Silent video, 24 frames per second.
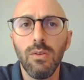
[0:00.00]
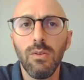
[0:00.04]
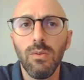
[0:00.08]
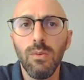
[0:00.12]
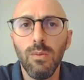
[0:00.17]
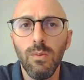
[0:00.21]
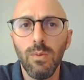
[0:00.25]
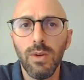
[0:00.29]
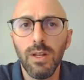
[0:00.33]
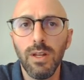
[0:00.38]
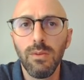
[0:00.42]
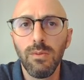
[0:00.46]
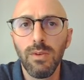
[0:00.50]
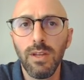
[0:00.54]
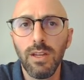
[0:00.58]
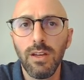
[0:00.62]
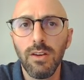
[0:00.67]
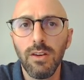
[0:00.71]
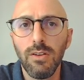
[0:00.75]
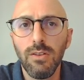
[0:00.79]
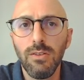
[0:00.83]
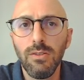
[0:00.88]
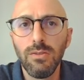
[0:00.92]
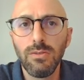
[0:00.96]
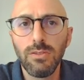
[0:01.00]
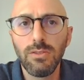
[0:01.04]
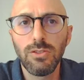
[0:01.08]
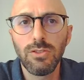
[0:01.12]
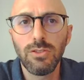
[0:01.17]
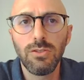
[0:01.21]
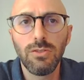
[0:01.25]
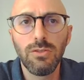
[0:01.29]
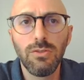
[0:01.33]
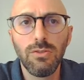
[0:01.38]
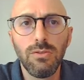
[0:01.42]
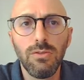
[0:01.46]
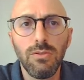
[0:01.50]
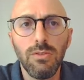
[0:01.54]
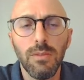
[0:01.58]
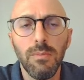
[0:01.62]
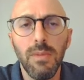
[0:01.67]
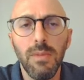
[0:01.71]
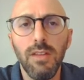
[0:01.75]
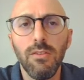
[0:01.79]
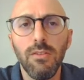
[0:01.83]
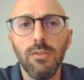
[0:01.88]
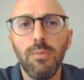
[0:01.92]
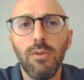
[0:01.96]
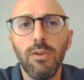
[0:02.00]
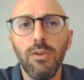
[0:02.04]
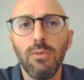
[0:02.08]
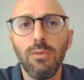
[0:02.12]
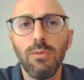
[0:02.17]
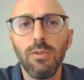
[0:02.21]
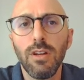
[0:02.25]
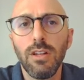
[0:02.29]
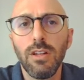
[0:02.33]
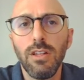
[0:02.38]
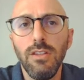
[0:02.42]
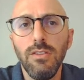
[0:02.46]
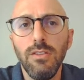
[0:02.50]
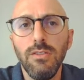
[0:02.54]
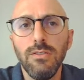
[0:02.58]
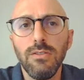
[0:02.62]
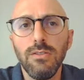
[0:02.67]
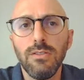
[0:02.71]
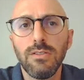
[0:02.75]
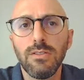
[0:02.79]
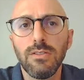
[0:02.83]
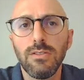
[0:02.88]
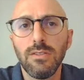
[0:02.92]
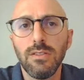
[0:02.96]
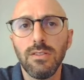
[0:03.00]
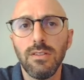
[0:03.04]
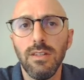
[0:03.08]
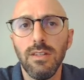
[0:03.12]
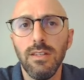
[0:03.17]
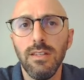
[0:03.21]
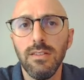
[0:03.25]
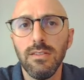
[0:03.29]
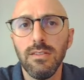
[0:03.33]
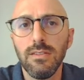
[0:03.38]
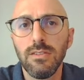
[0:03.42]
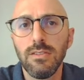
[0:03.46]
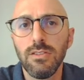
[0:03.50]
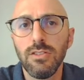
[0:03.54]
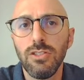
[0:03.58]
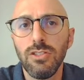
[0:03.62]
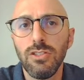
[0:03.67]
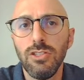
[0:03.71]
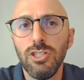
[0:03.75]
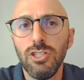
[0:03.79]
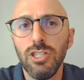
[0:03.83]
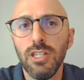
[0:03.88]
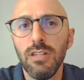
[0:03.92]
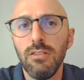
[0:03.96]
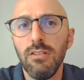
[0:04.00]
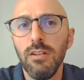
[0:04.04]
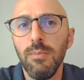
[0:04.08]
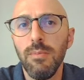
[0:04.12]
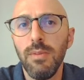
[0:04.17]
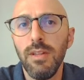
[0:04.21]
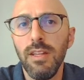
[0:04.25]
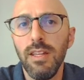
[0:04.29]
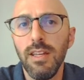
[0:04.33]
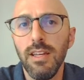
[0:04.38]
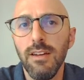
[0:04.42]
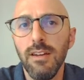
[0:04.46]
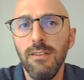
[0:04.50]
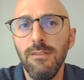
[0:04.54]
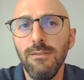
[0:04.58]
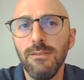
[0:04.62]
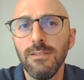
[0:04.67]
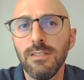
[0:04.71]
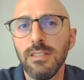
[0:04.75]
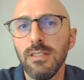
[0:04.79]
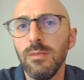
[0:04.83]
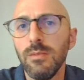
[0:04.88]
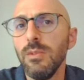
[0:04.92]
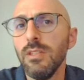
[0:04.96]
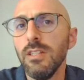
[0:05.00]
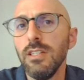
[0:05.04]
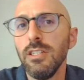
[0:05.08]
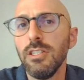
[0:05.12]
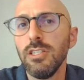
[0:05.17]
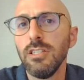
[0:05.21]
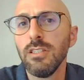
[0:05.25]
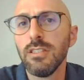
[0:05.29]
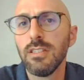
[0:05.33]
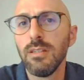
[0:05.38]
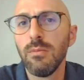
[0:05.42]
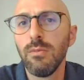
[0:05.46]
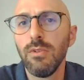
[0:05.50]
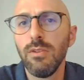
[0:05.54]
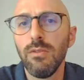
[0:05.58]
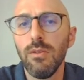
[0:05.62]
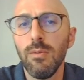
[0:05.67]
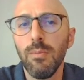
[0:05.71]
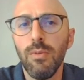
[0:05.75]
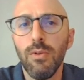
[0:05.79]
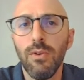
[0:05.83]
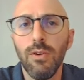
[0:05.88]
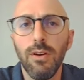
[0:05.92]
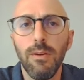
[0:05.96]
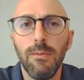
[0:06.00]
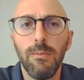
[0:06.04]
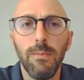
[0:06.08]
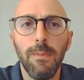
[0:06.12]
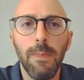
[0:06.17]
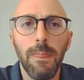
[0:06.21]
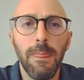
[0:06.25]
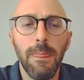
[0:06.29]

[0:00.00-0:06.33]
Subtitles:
When we go to the main report we're going to use is Generate PDF Simulation Summary Report.